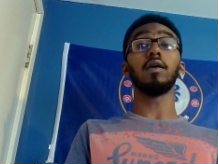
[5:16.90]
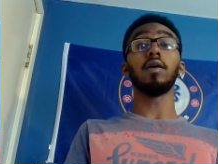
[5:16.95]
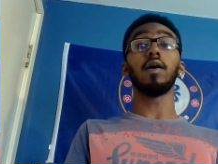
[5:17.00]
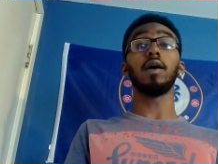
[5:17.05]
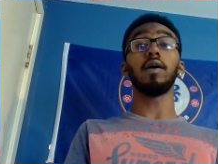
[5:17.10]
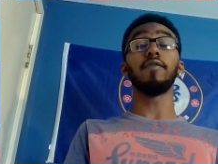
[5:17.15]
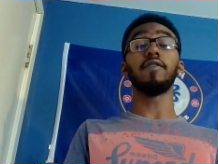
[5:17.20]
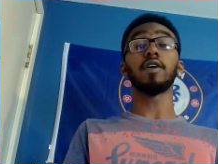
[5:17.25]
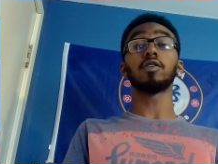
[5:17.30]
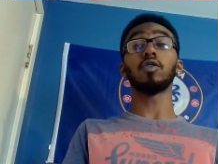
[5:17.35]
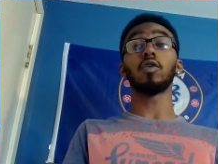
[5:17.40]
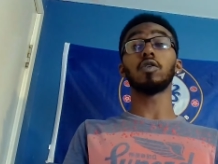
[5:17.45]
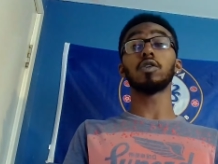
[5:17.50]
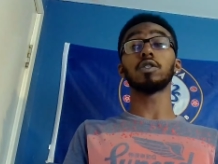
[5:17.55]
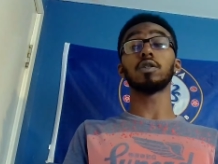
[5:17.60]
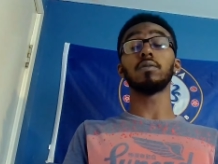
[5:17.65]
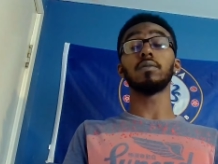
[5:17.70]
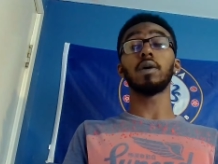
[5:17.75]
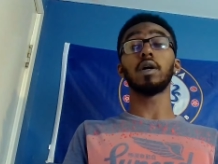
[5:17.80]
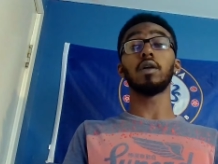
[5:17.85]
Victor
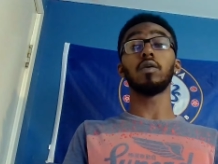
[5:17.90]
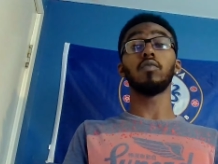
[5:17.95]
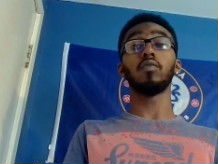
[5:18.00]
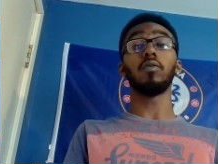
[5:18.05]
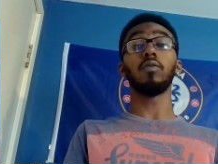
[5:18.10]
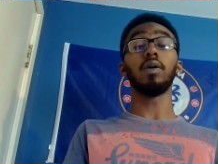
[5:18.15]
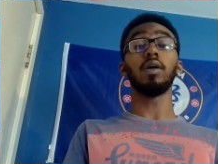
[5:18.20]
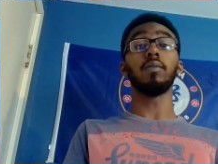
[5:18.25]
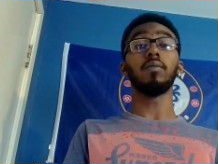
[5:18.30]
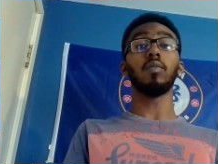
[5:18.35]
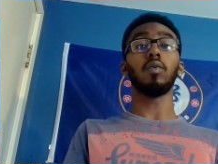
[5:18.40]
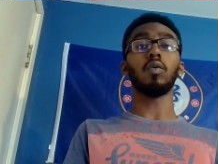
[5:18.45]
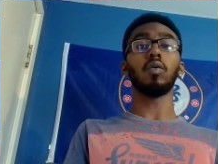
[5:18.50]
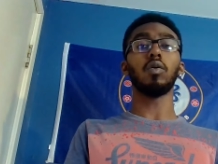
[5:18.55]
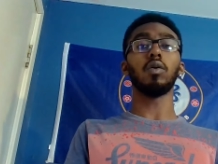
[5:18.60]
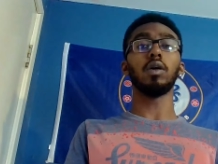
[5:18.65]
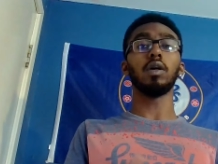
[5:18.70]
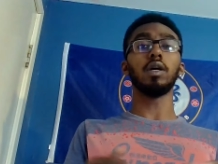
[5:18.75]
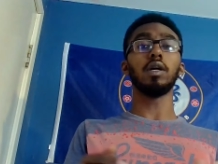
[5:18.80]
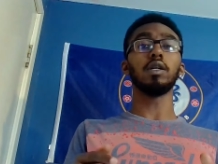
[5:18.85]
Osimhen will be
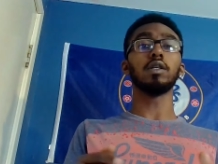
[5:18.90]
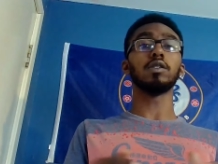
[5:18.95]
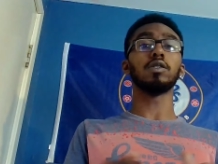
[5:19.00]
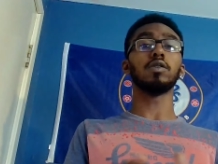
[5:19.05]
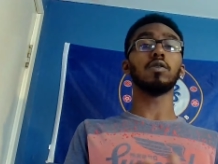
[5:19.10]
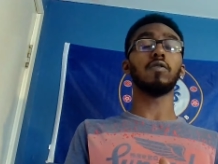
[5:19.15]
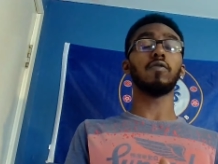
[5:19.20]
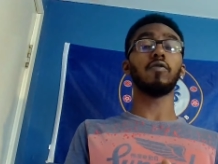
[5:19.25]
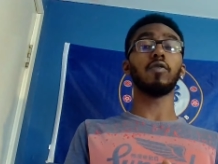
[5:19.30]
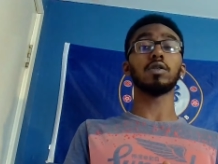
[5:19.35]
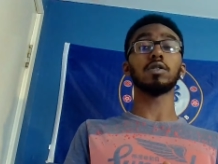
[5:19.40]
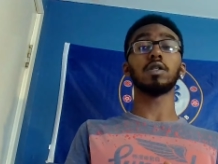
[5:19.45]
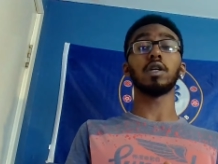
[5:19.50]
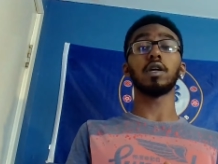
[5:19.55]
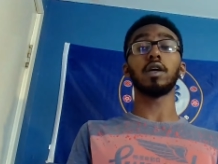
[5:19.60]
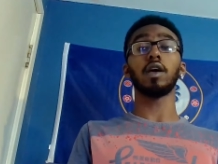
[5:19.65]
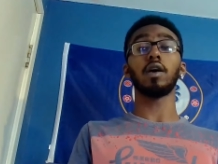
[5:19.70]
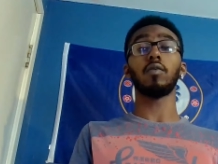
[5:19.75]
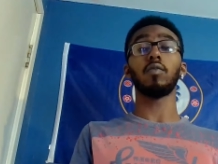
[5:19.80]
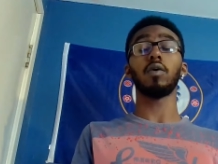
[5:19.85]
more easier for us to
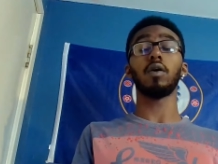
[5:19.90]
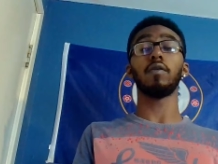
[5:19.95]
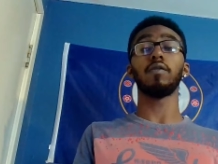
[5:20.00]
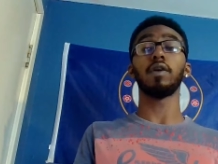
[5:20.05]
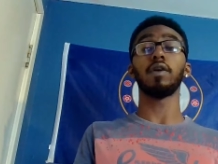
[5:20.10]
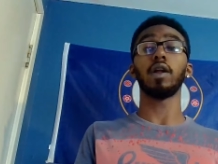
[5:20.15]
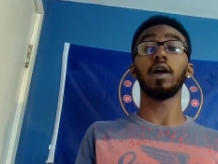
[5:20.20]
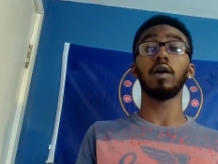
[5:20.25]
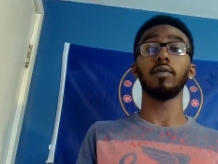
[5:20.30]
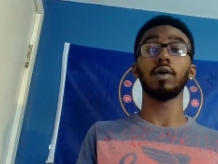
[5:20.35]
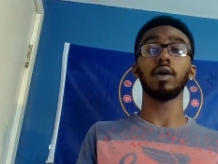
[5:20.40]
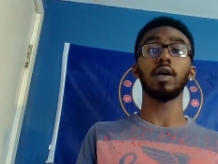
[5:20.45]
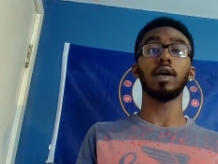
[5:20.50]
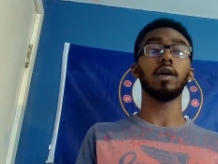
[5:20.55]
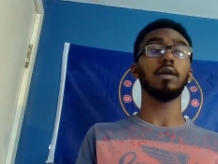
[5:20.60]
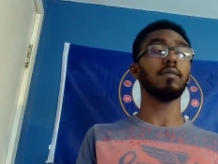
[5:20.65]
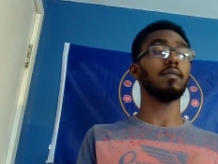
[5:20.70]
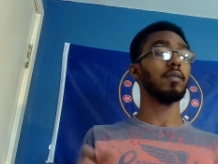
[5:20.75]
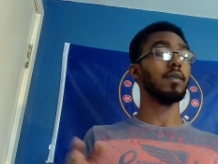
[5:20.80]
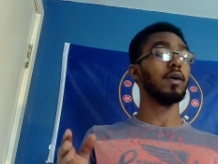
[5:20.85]
get rather than Harry
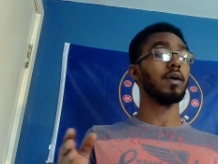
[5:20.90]
Kane.